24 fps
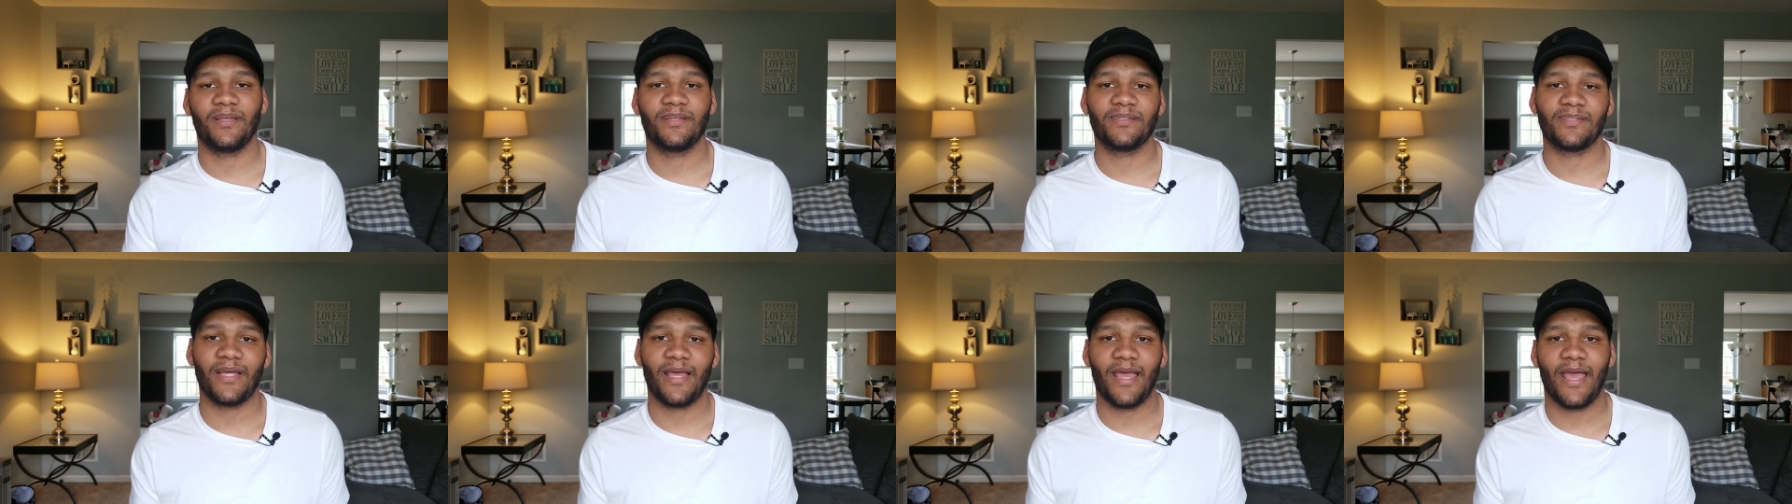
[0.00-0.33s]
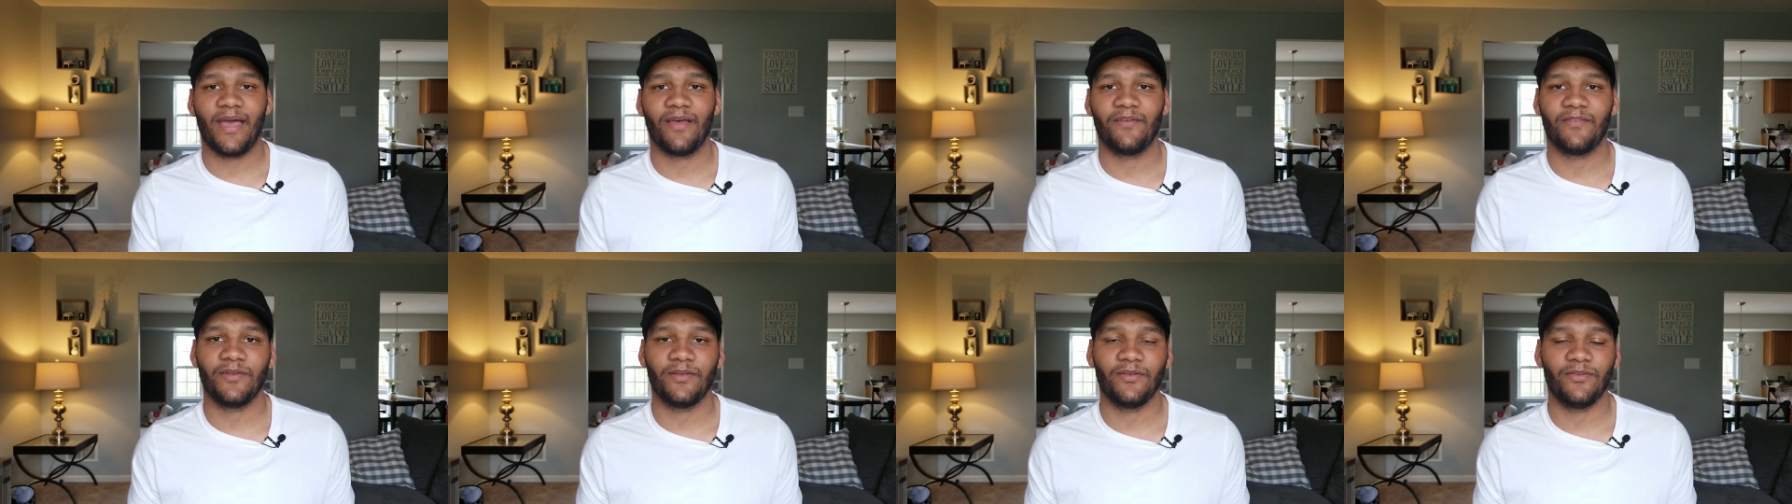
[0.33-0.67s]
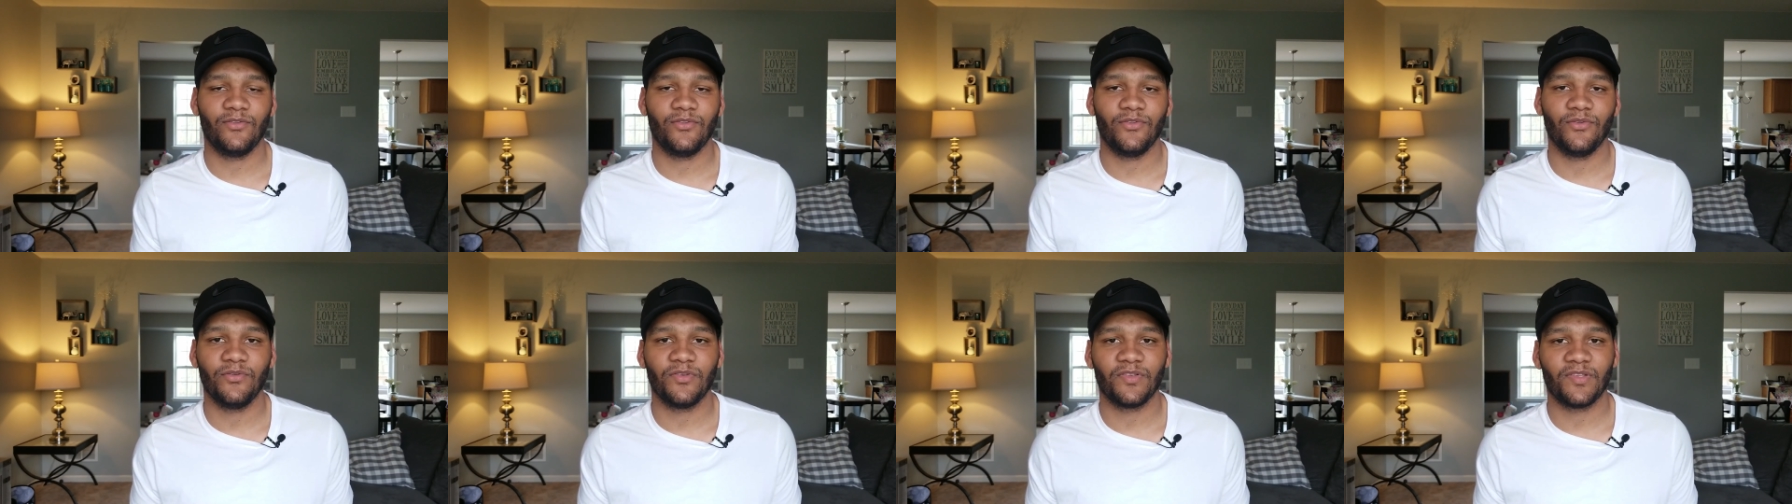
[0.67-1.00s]
because I haven't
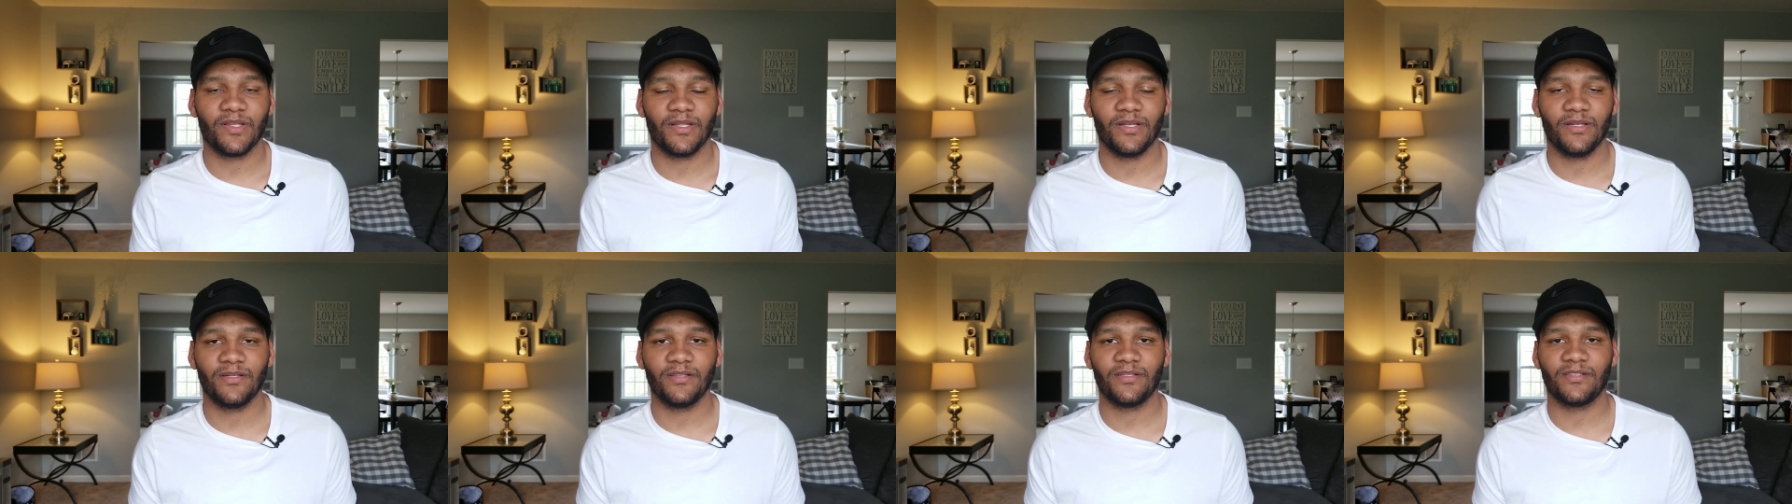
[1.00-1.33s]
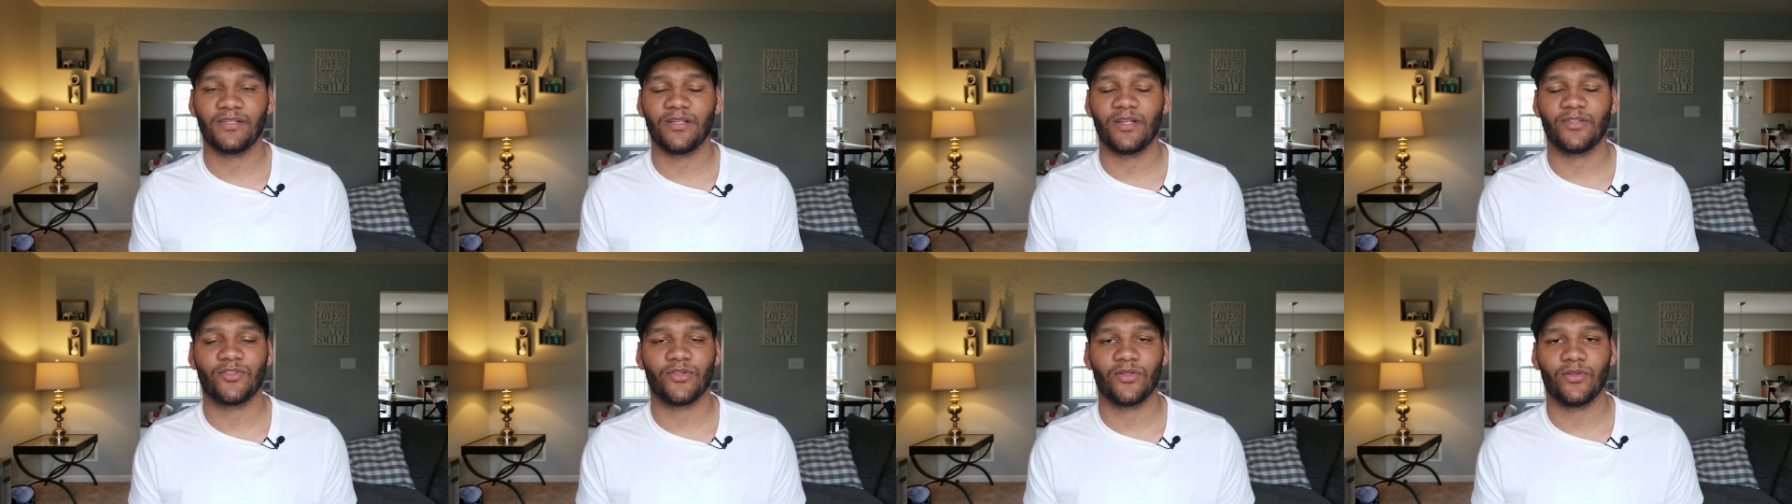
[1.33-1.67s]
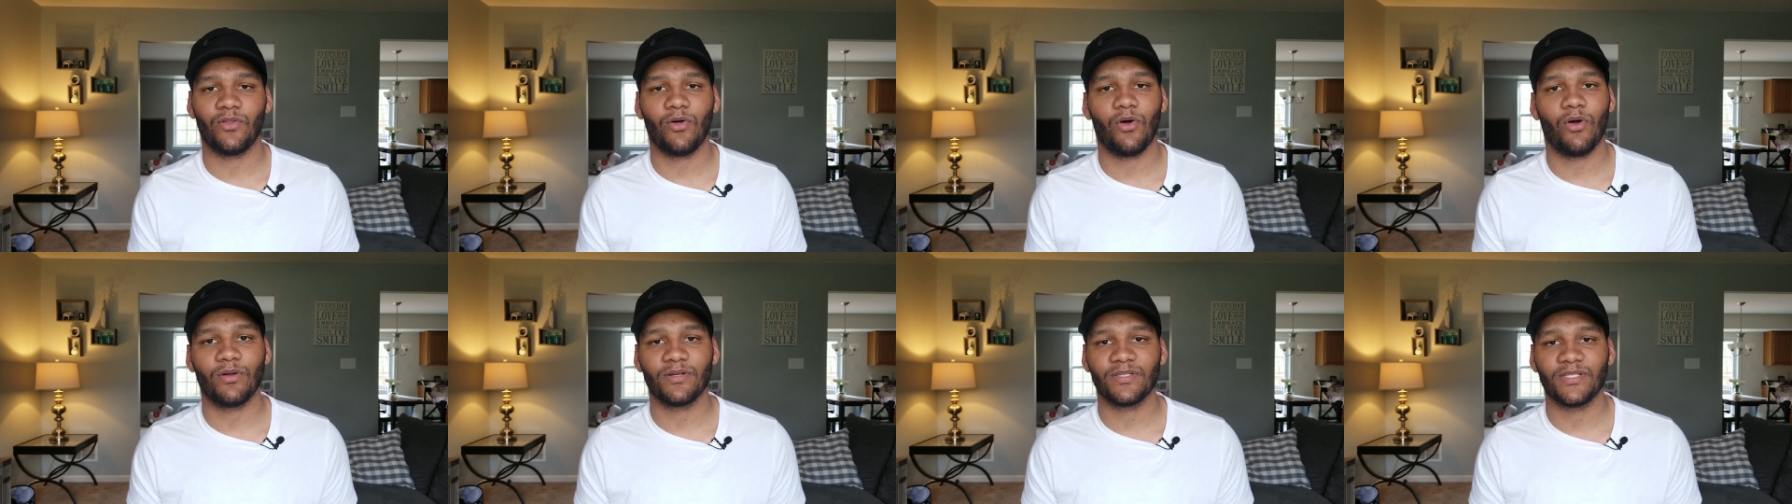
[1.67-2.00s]
used it in such a
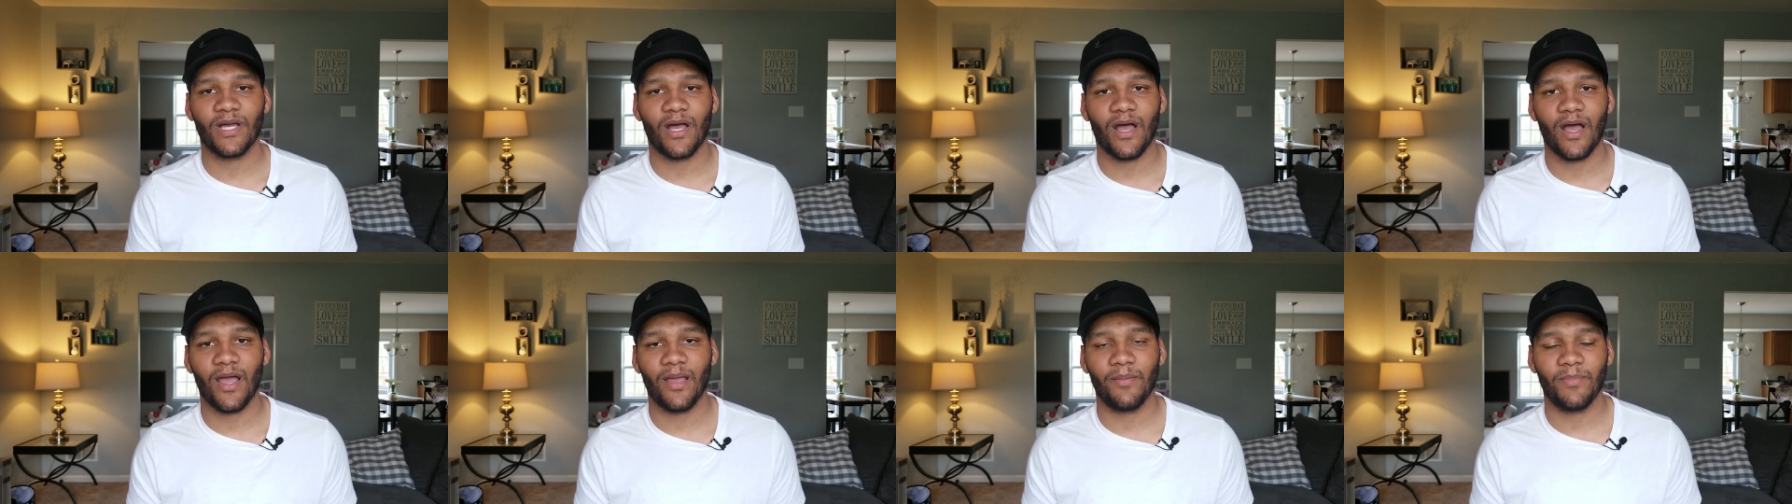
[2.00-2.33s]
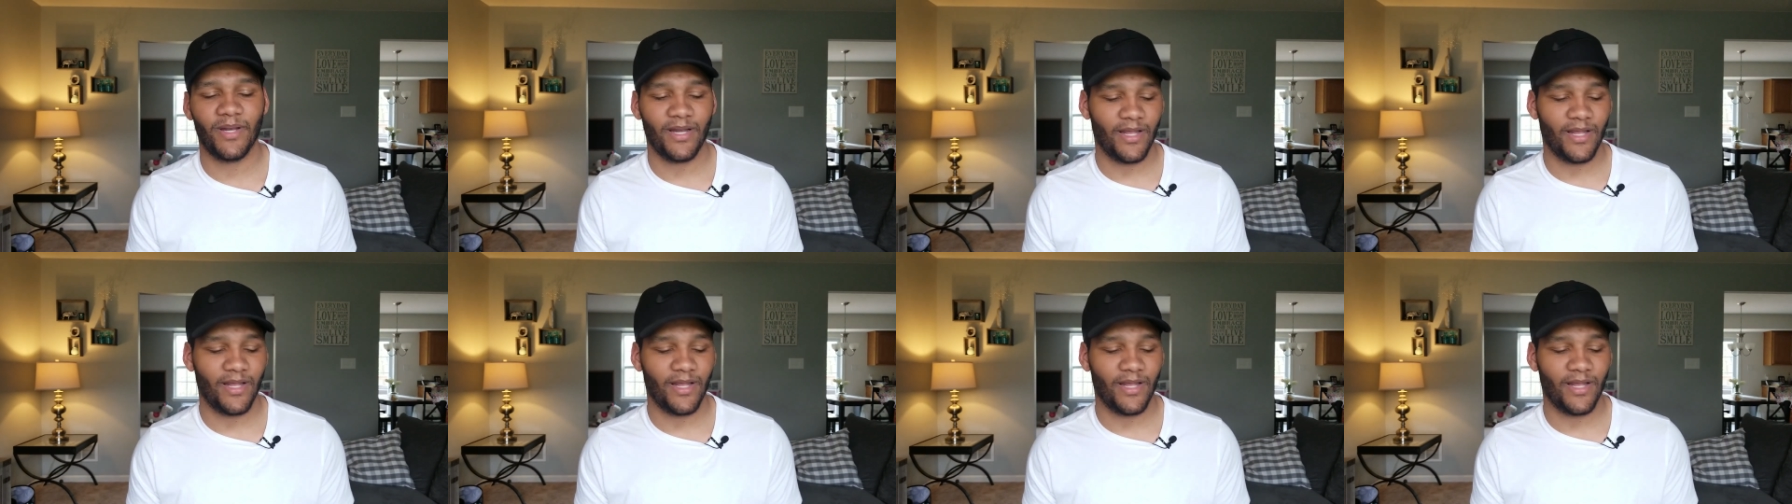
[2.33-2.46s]
long time